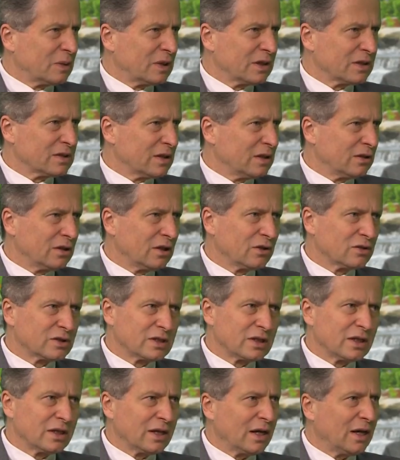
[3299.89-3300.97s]
because they'll go
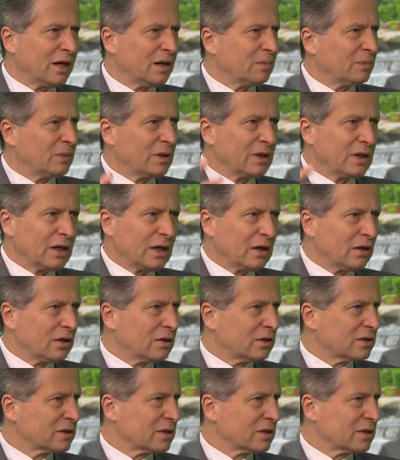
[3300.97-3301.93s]
sit at Panera or